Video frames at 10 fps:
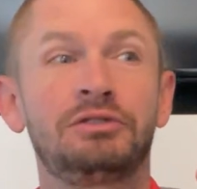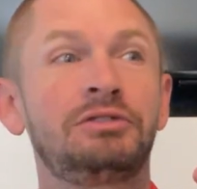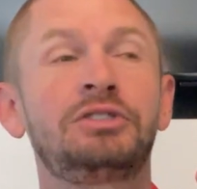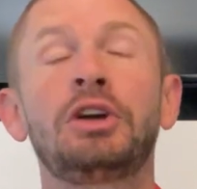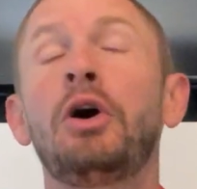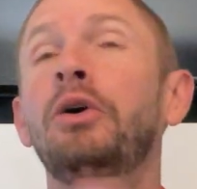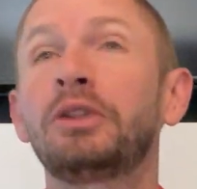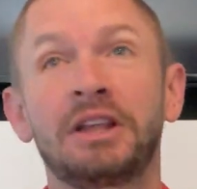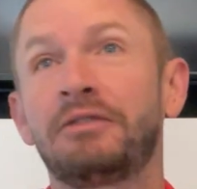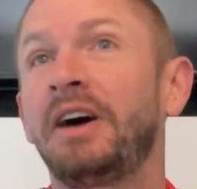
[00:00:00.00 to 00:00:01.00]

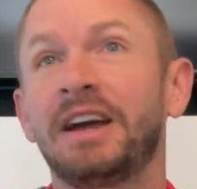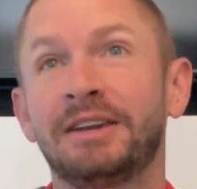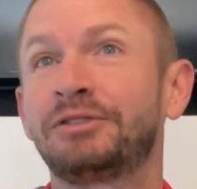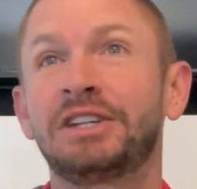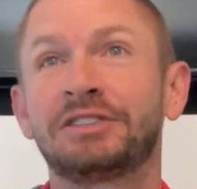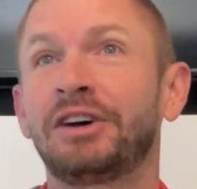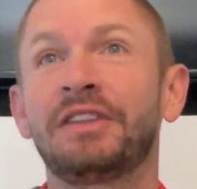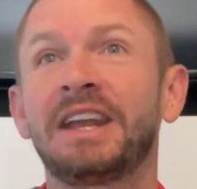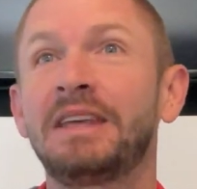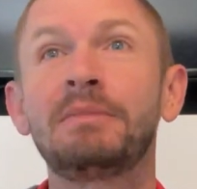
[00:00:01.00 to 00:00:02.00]
totally fine if she's on
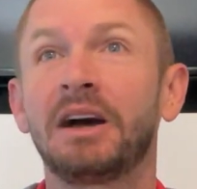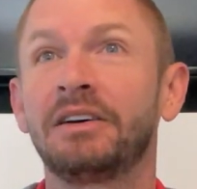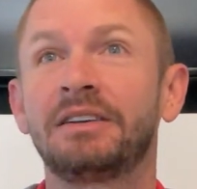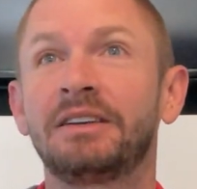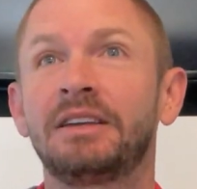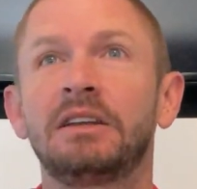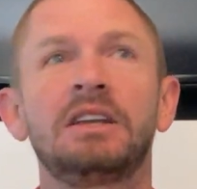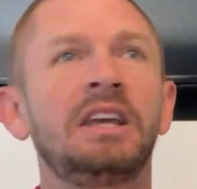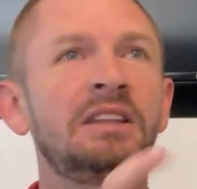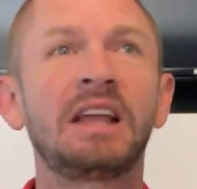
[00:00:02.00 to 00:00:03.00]
that email.
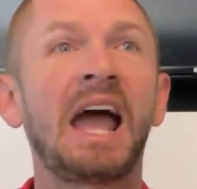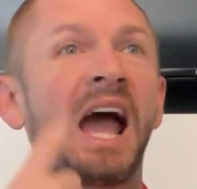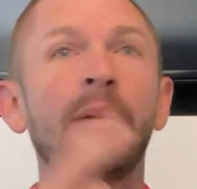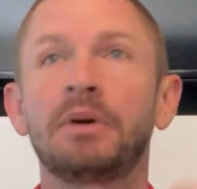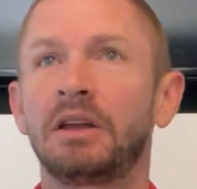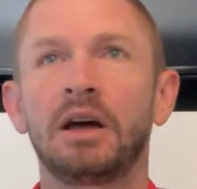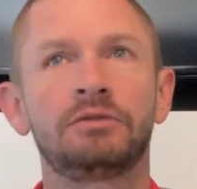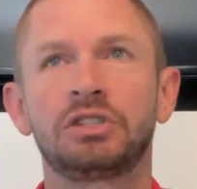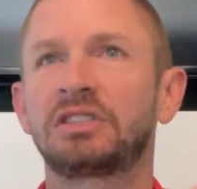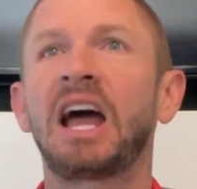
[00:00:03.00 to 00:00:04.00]
Get in the habit of
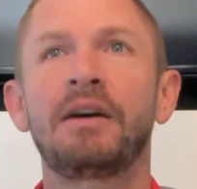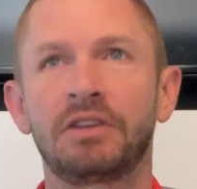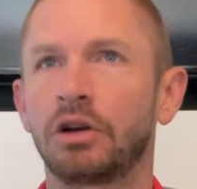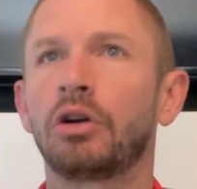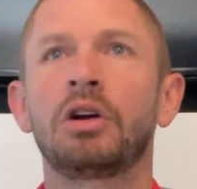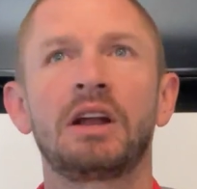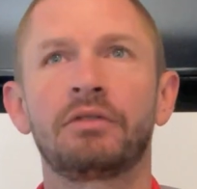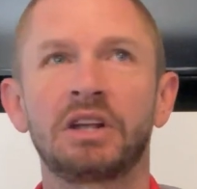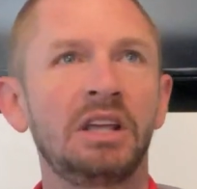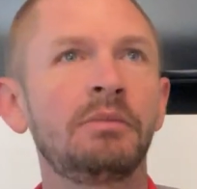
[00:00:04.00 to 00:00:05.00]
just having her on
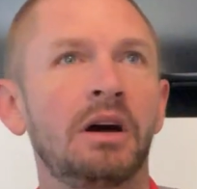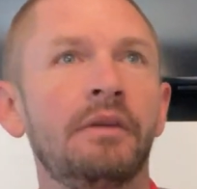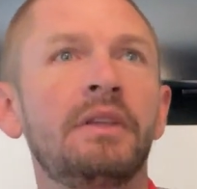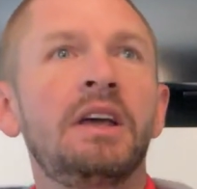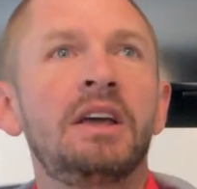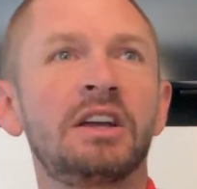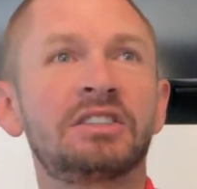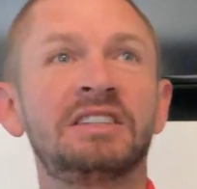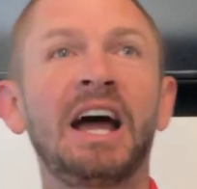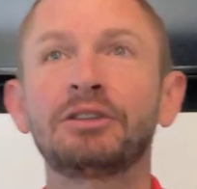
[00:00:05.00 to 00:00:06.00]
every email,
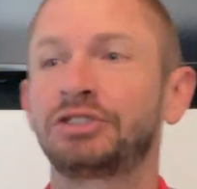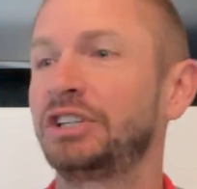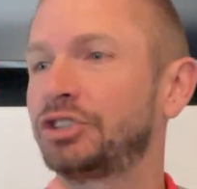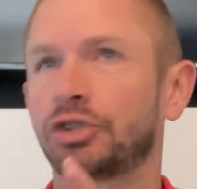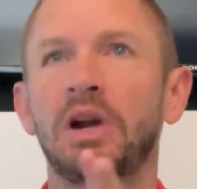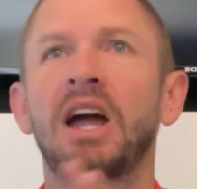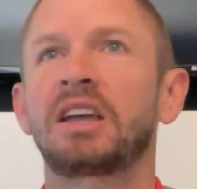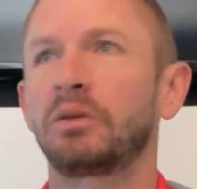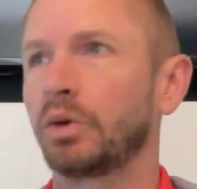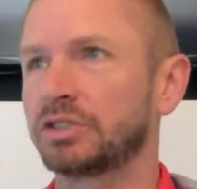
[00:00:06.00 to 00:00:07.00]
because now she's
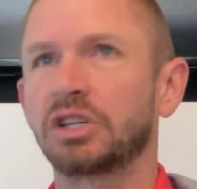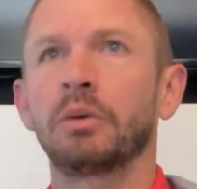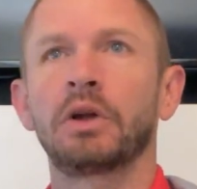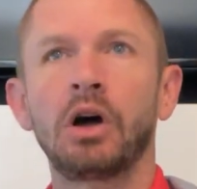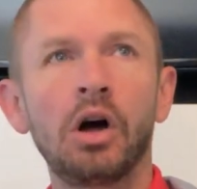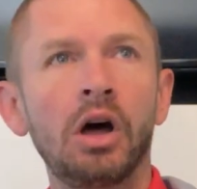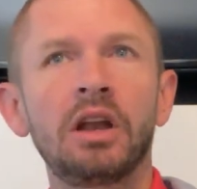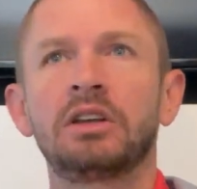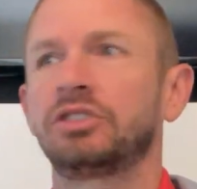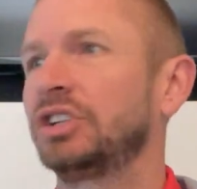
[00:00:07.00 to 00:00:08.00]
tracking what's going on
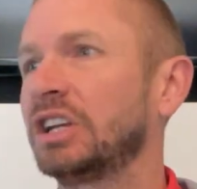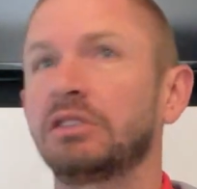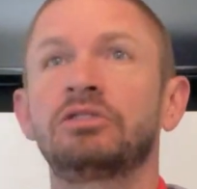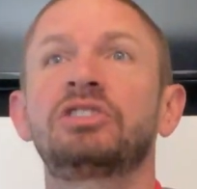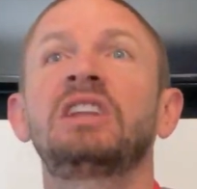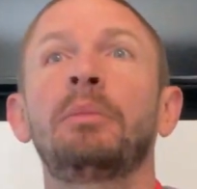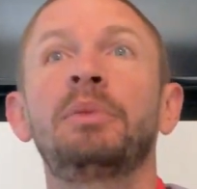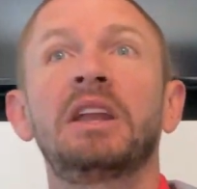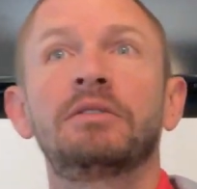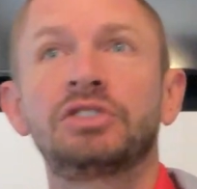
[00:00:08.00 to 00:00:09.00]
and she can step
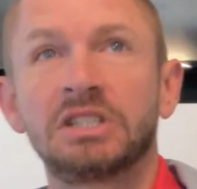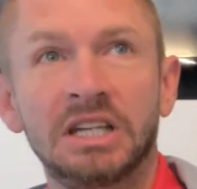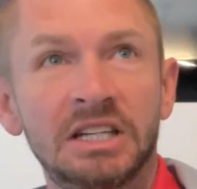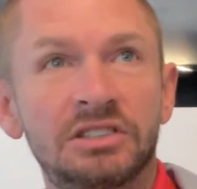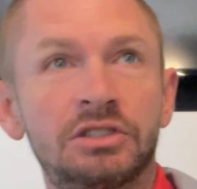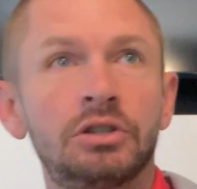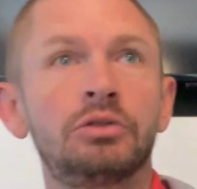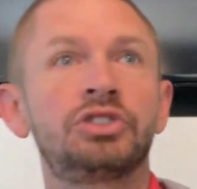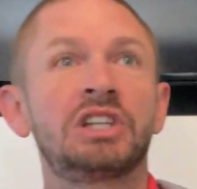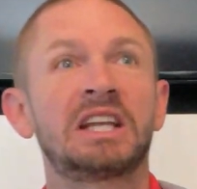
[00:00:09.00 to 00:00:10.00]
in if she needs to,
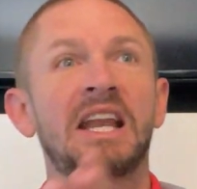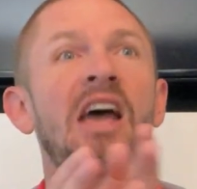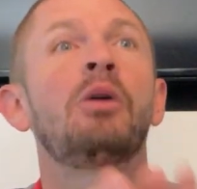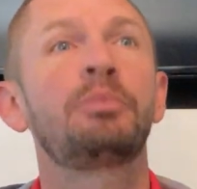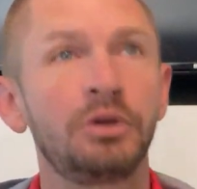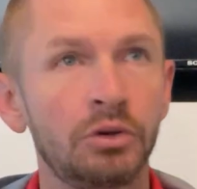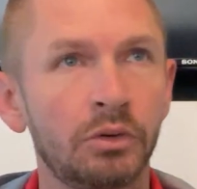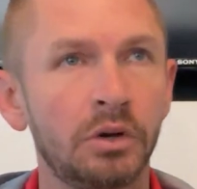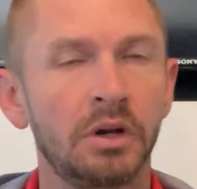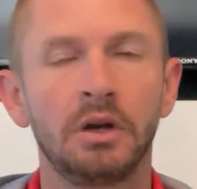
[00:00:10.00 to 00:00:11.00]
she can help
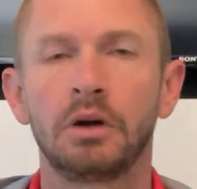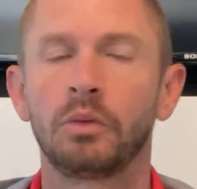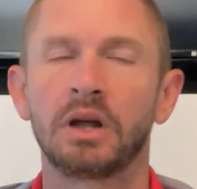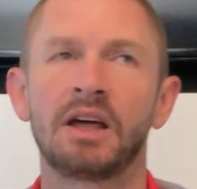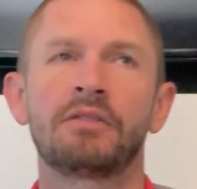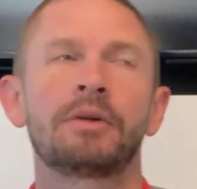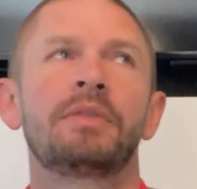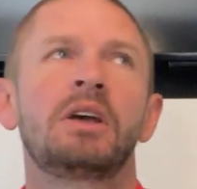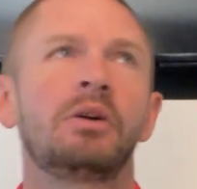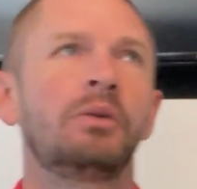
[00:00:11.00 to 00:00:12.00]
you, whatever.
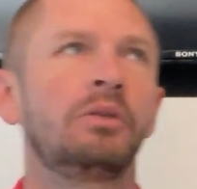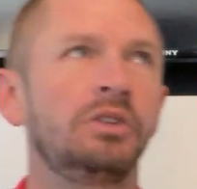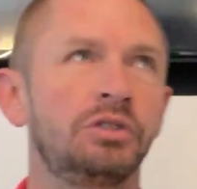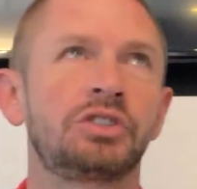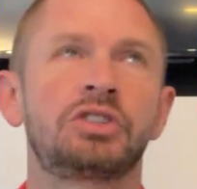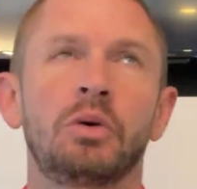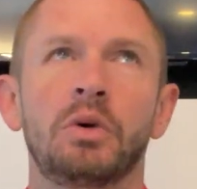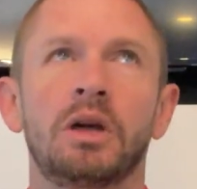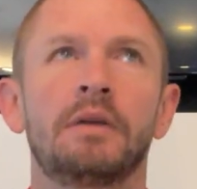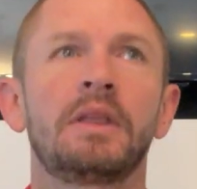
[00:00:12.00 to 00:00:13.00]
You just don't
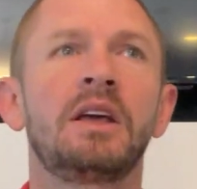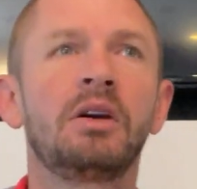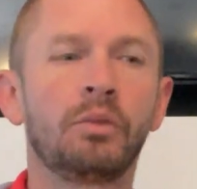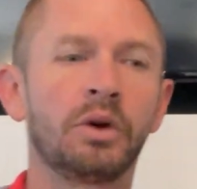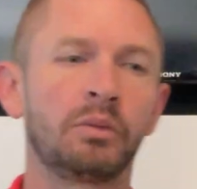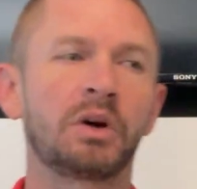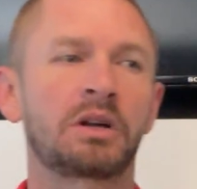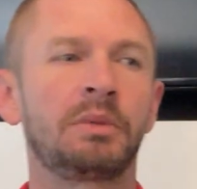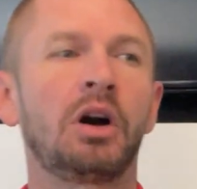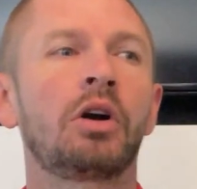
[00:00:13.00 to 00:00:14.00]
wanna, what
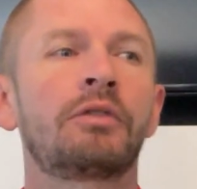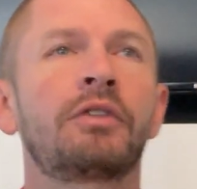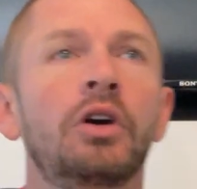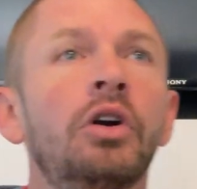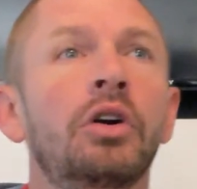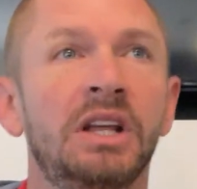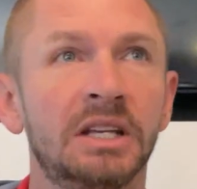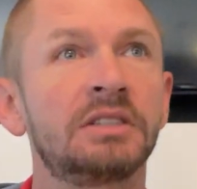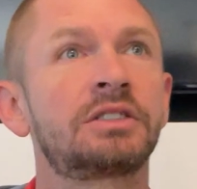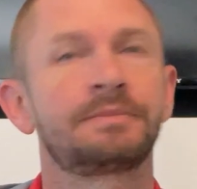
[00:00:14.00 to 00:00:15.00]
can be hard for her
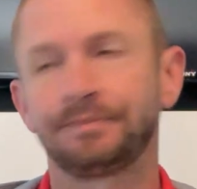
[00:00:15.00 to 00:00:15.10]
is